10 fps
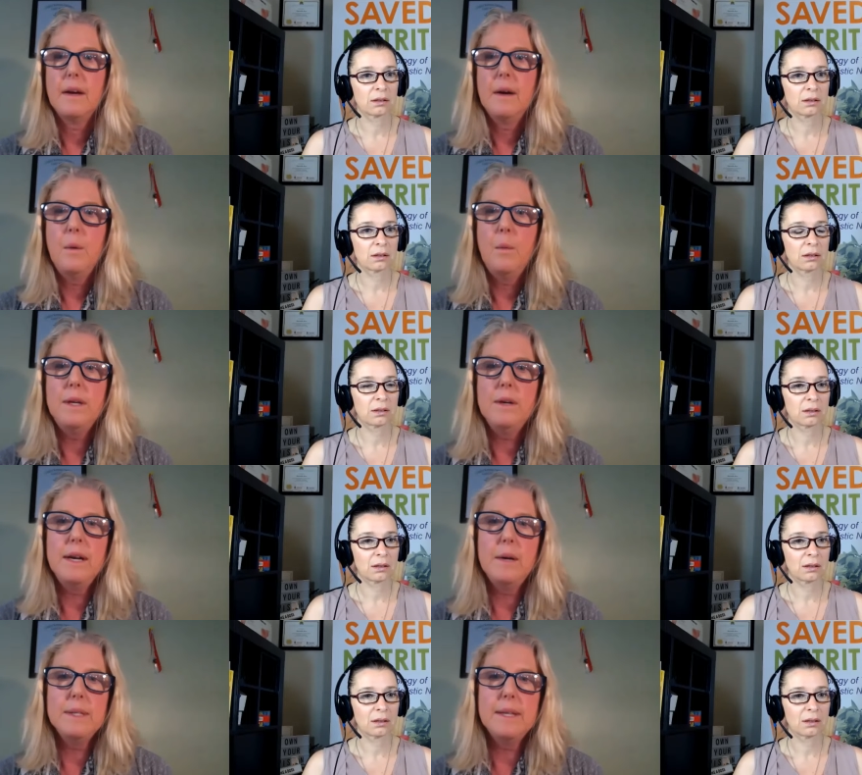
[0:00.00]
Speaker 1: When you're
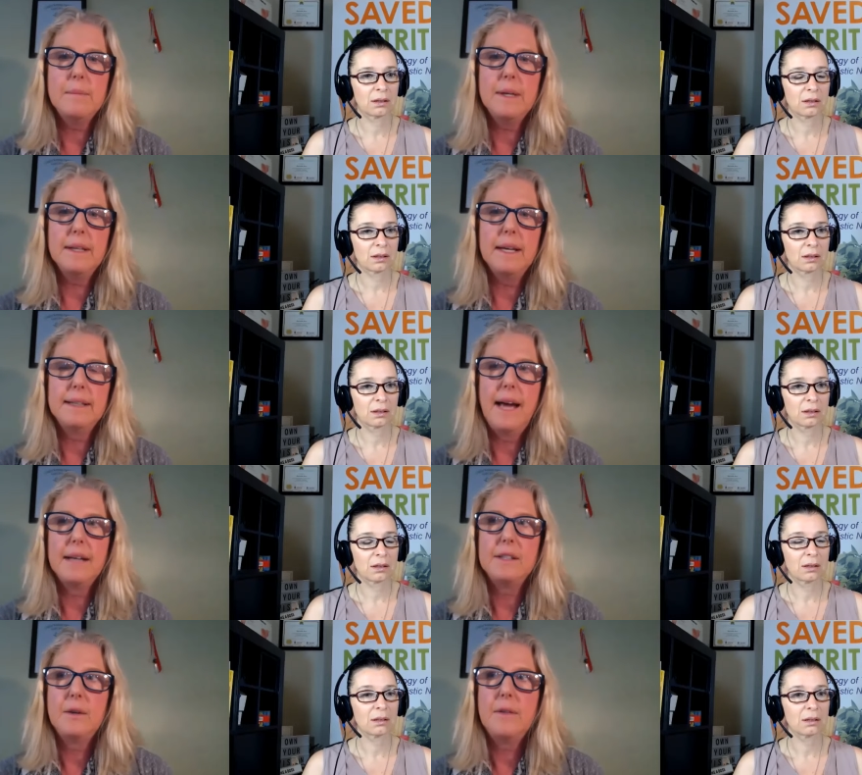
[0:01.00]
hit with something like that,
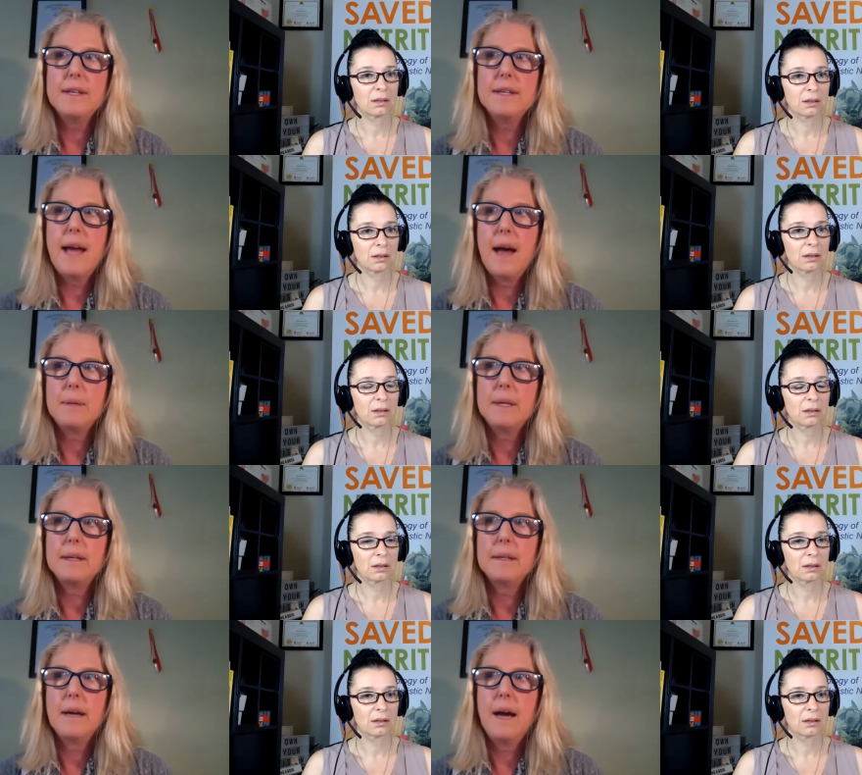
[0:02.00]
two things
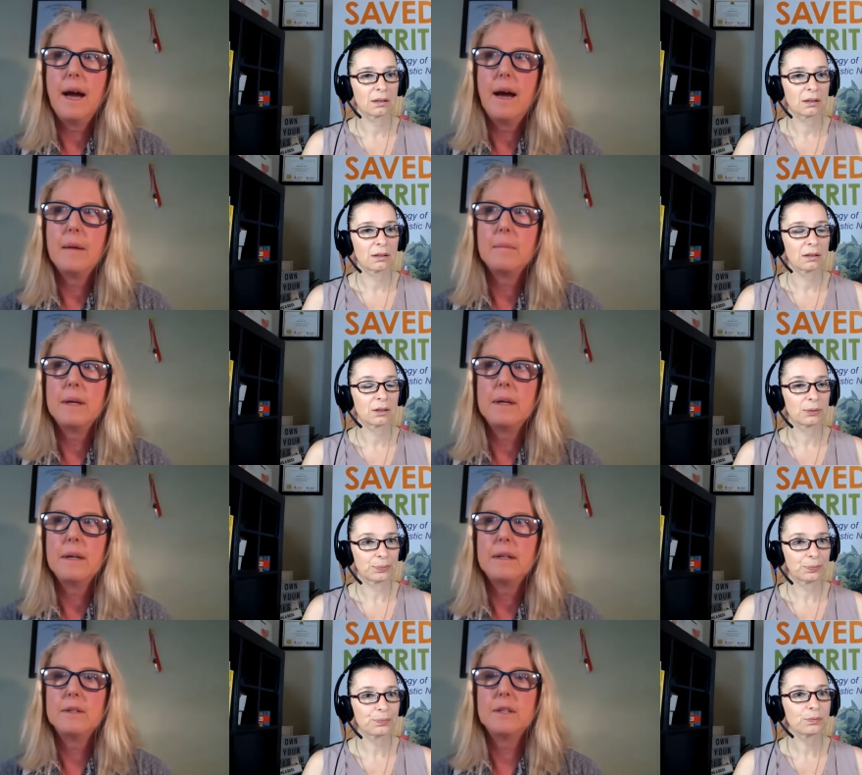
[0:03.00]
happen. Um,
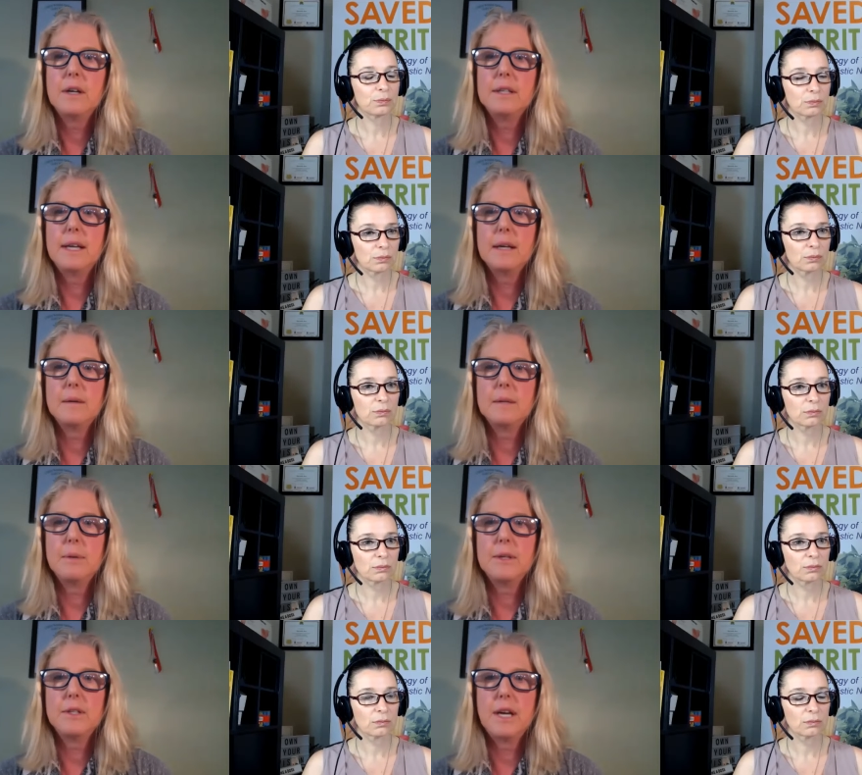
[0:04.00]
you start to get an
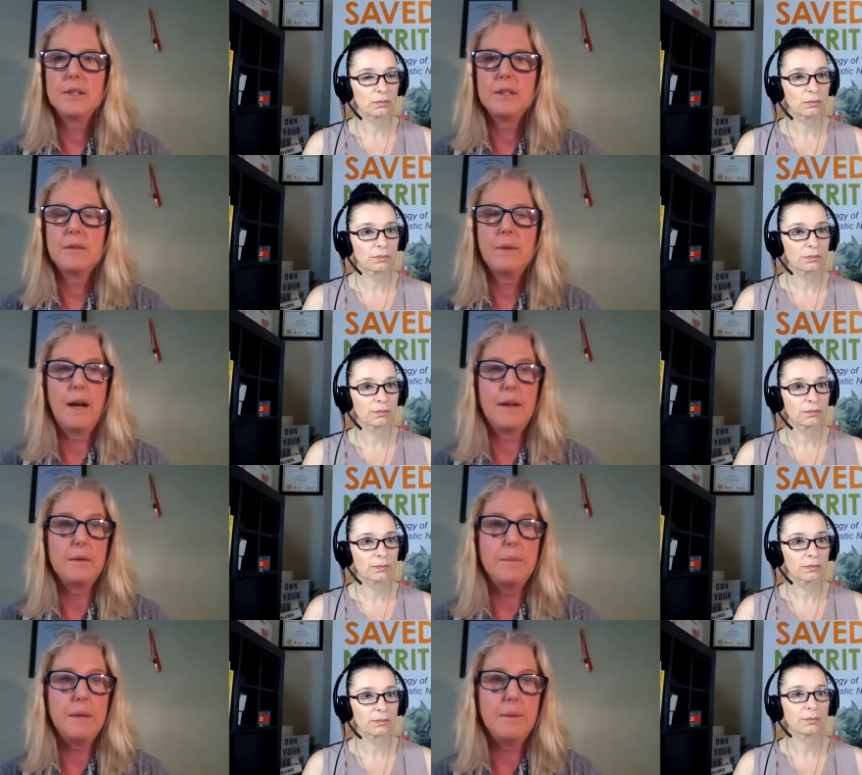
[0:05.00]
appreciation of what other
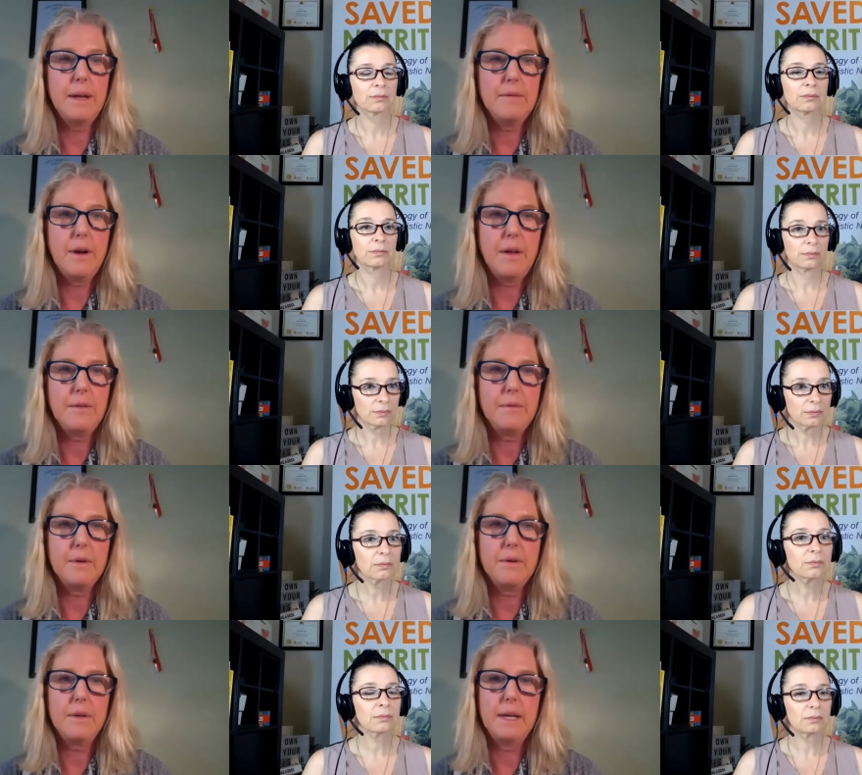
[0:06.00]
people have gone
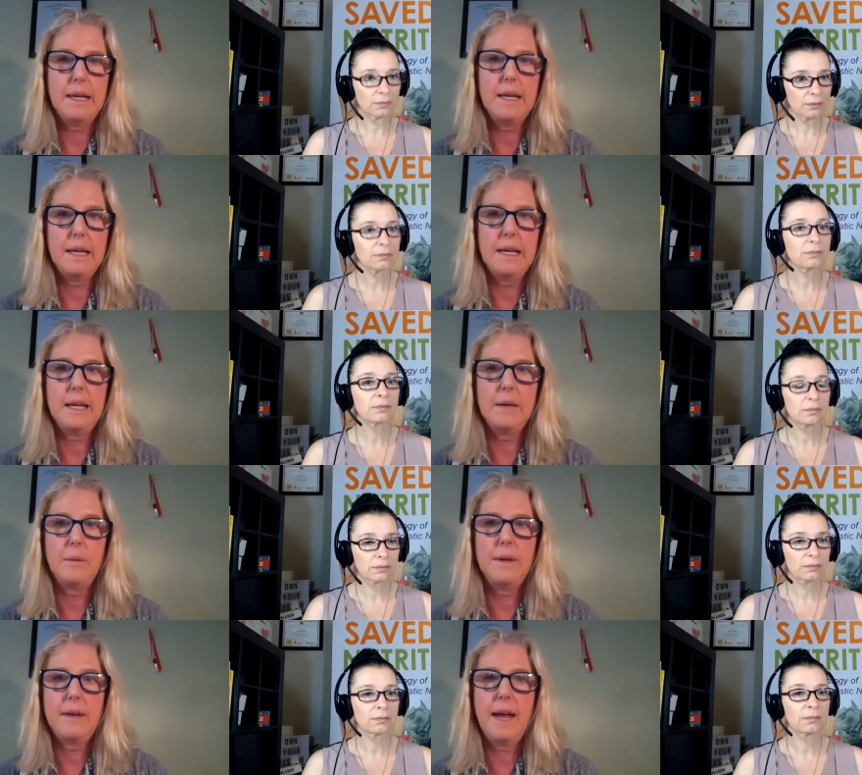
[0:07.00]
through
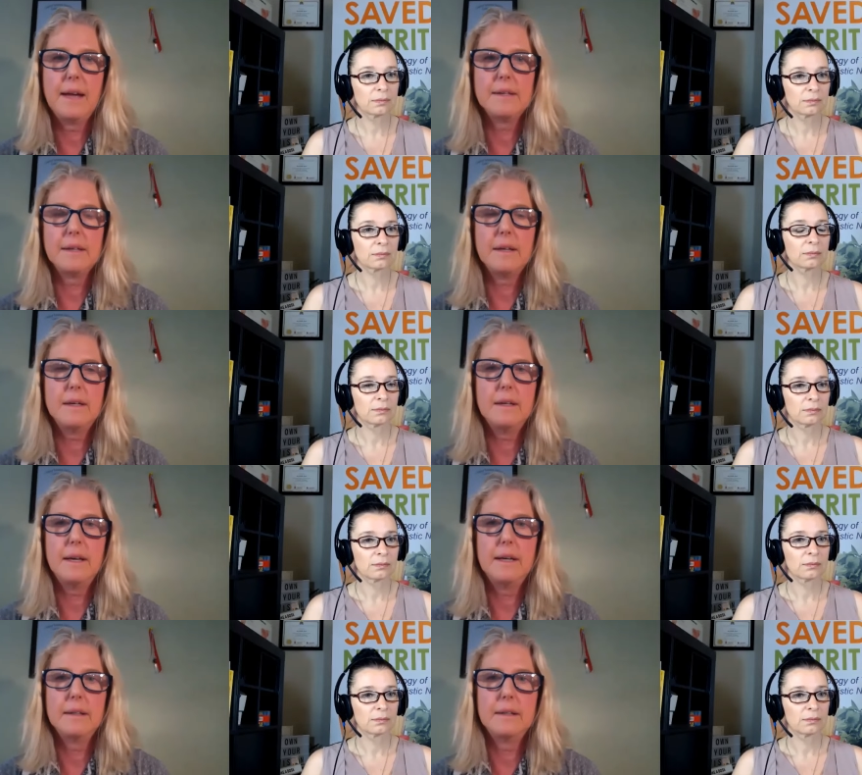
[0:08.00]
with cancer
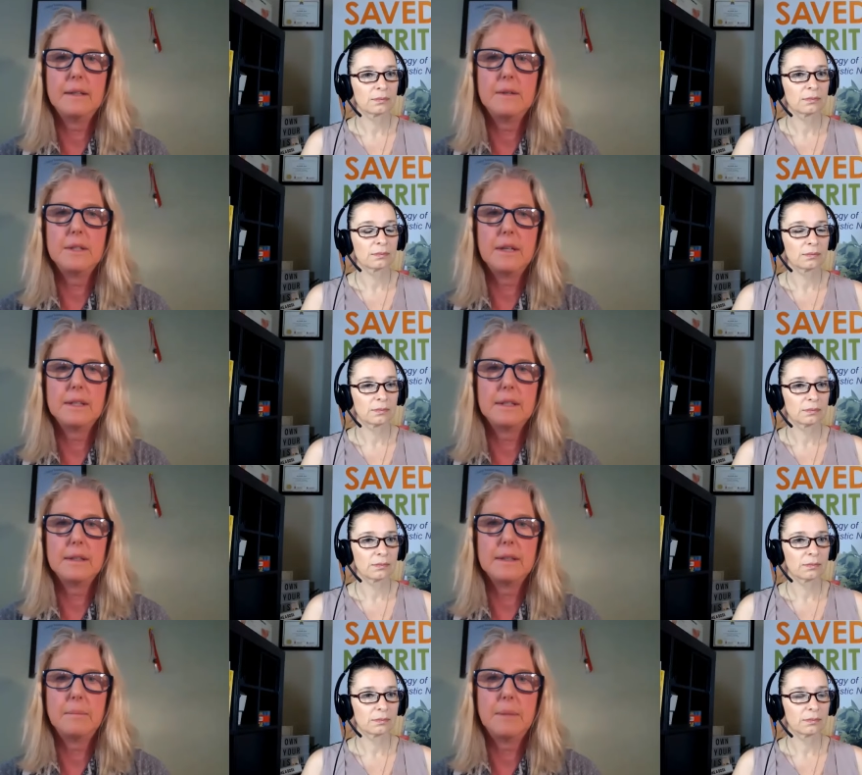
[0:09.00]
and you start to
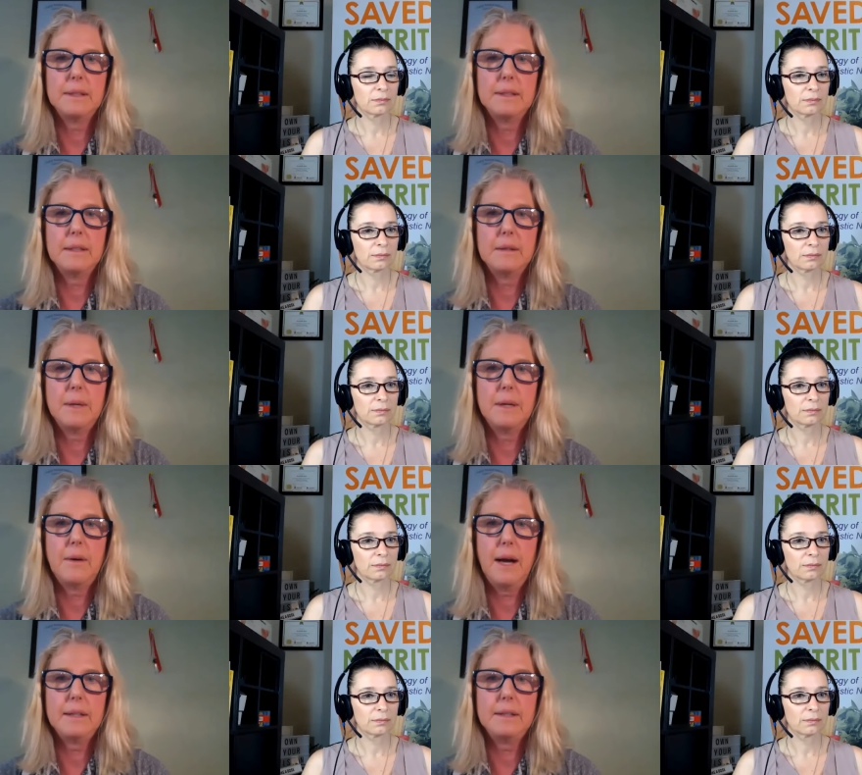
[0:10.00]
build a little bit of
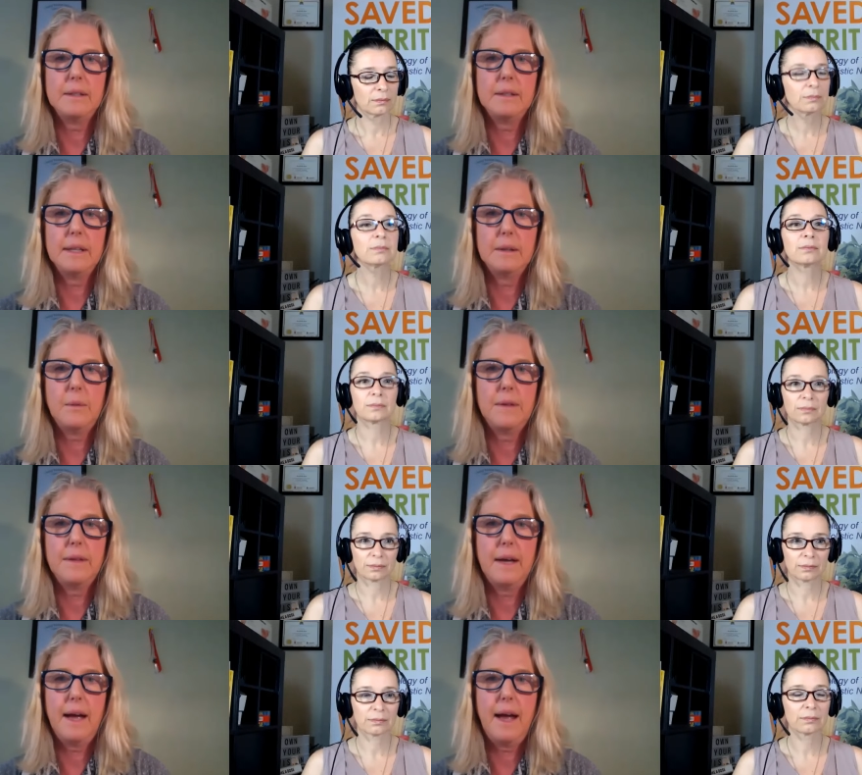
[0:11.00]
gratitude like the one
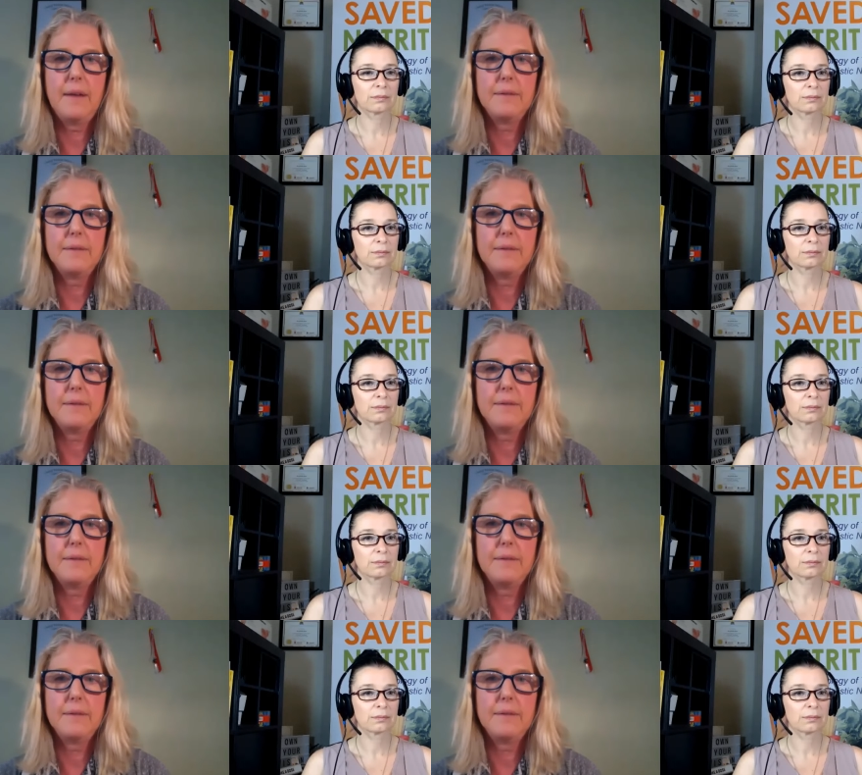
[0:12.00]
thing i have to